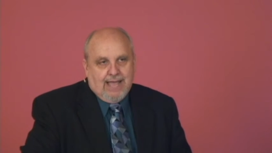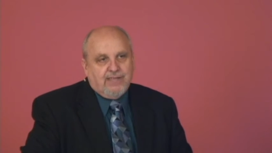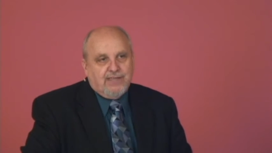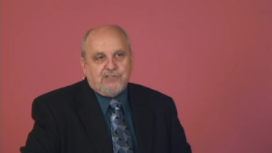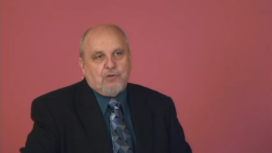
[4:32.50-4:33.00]

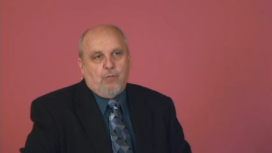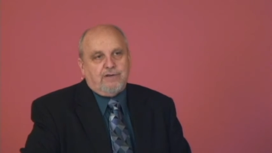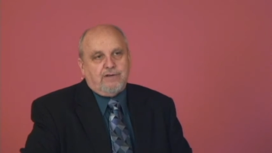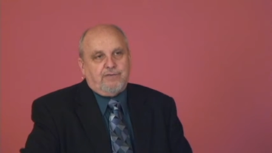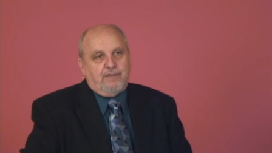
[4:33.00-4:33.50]
I think it's a
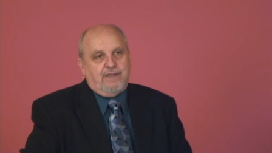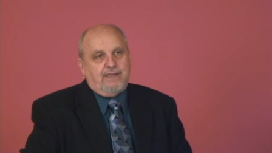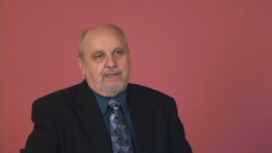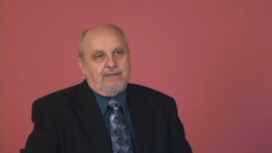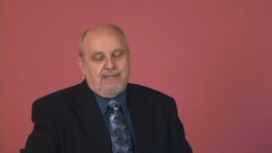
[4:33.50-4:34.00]
wonderful
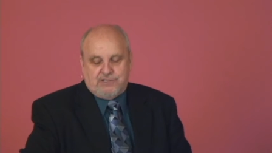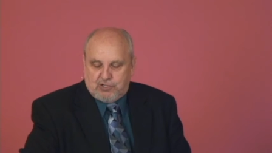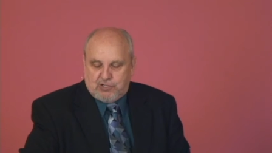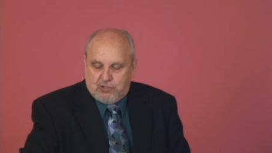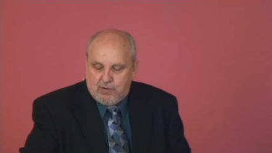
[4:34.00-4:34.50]
thing. It's
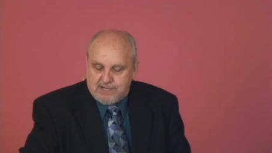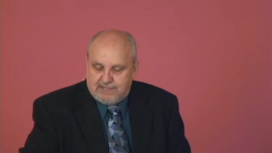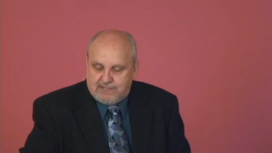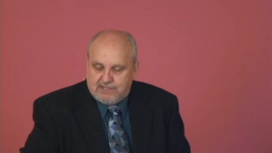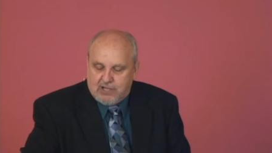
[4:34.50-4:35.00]
a glorious
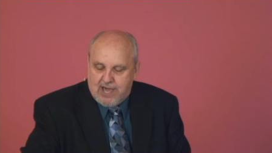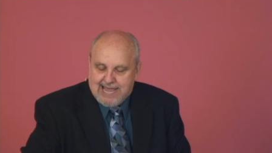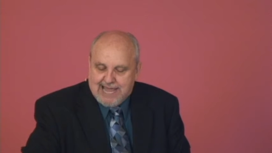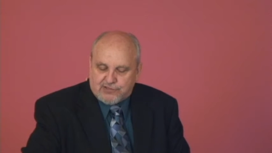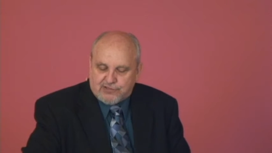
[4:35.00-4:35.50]
thing that God
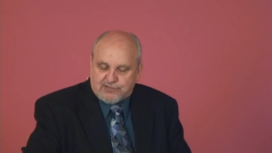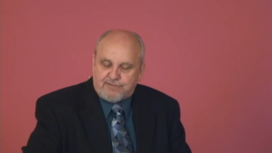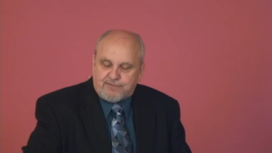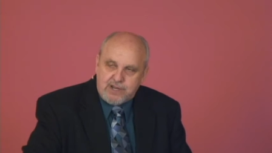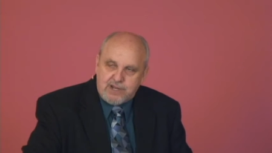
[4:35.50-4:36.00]
allows us
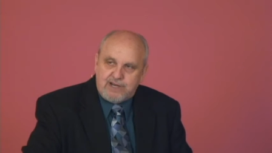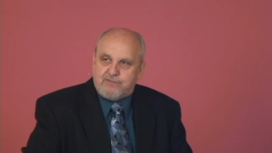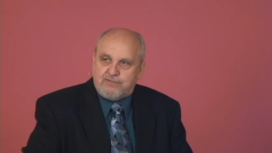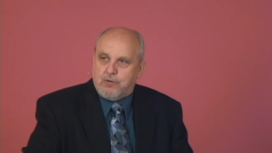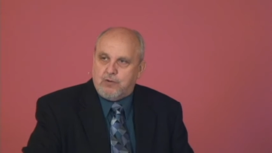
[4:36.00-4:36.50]
the
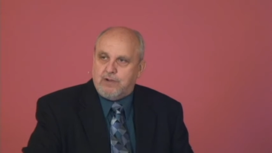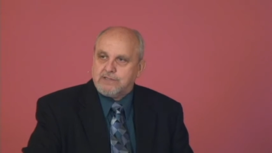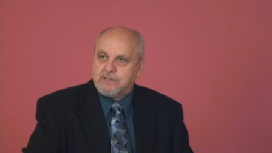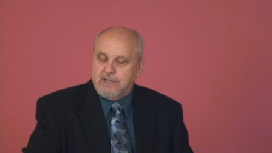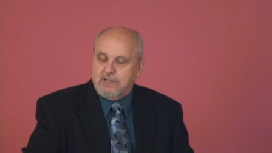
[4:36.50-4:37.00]
freedom of
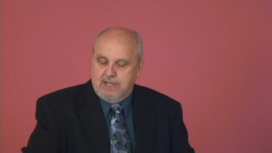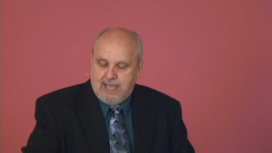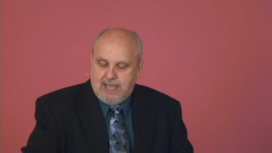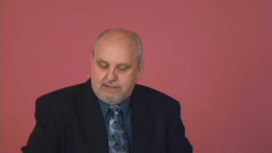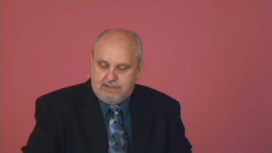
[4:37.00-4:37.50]
choice.
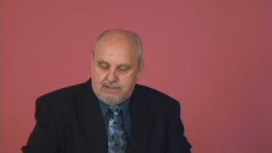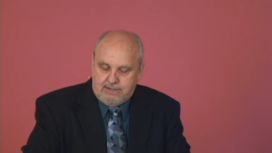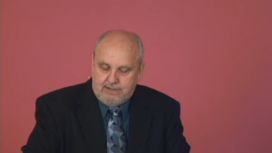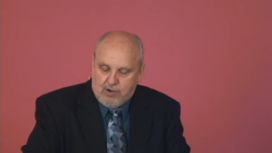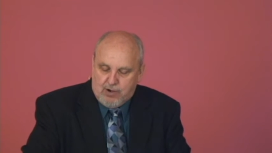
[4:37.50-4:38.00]
And
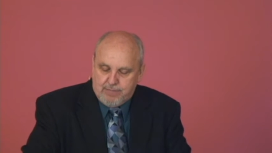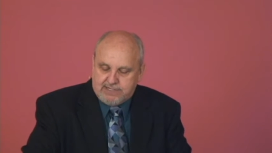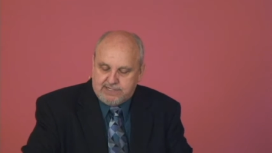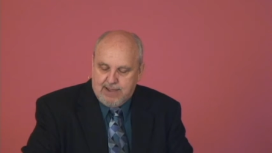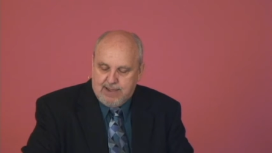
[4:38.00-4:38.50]
there are
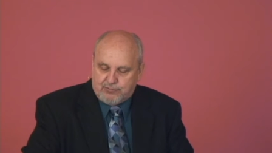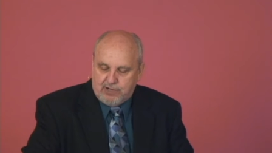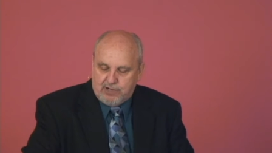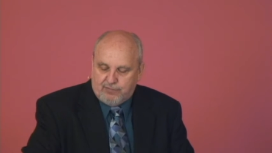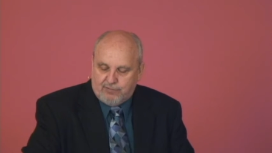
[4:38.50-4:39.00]
many times
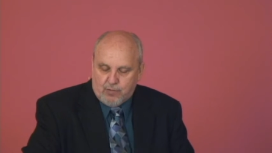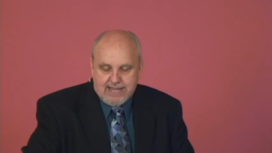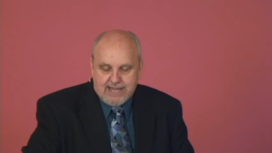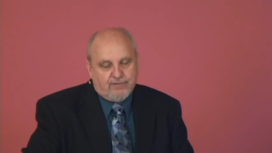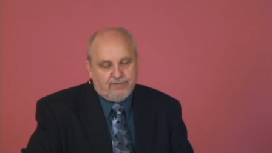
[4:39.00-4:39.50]
when there are a
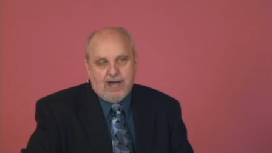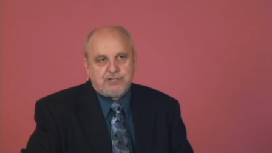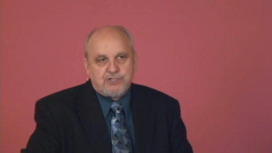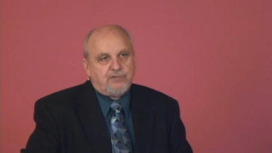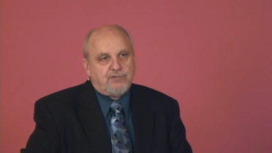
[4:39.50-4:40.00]
variety of
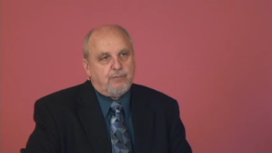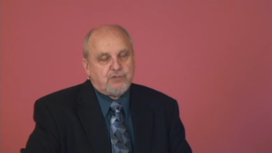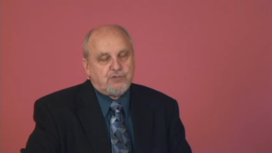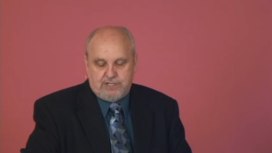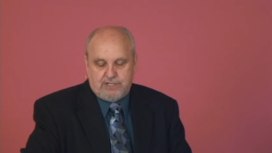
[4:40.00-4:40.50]
options from
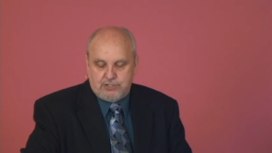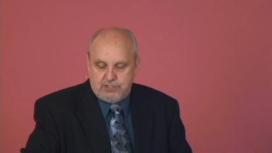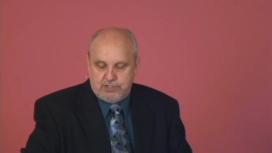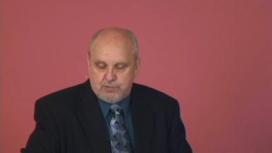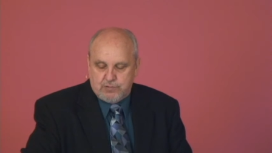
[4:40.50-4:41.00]
which we can
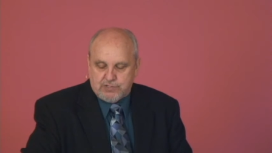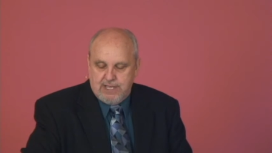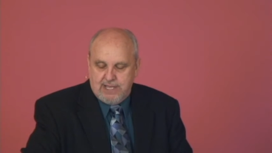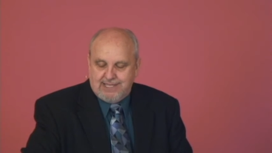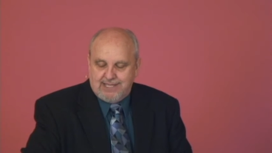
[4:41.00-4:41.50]
choose,
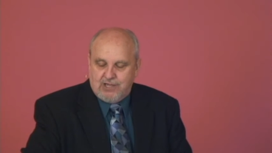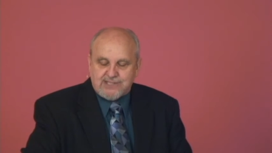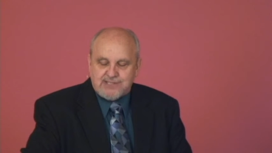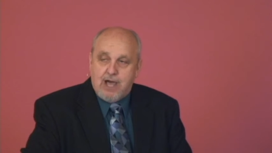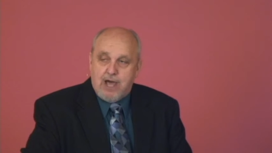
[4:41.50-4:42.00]
and
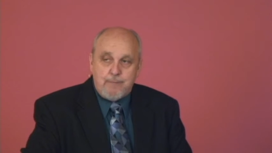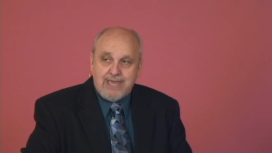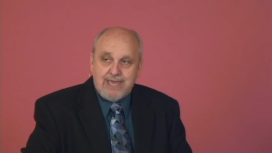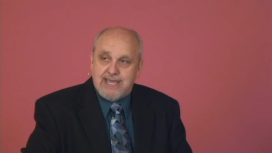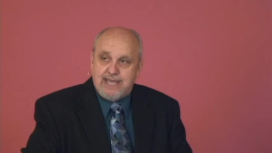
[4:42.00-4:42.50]
God's not
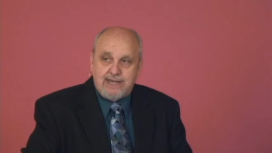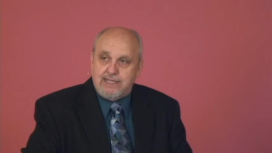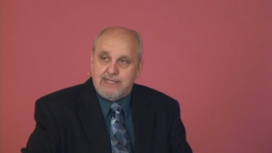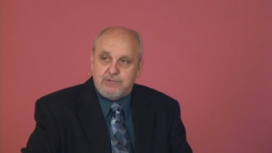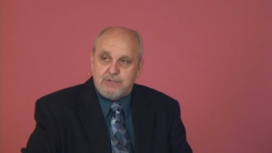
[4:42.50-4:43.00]

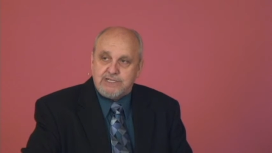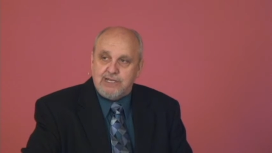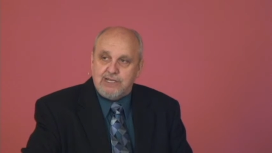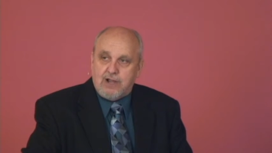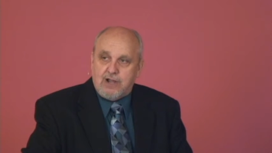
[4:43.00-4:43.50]
mandating any
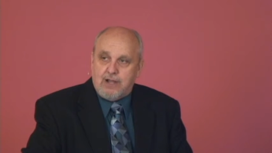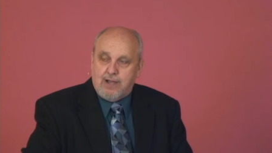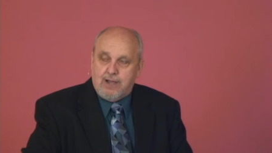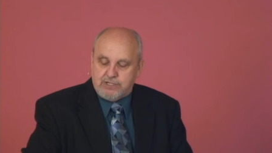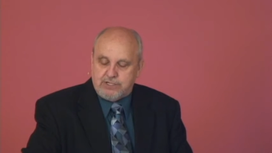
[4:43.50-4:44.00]
particular
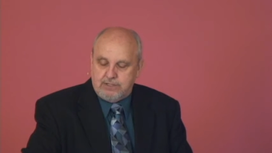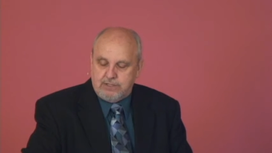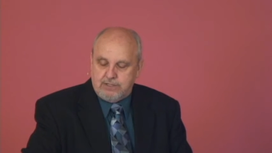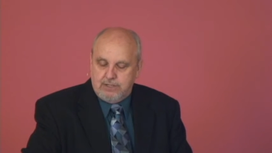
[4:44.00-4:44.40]
option.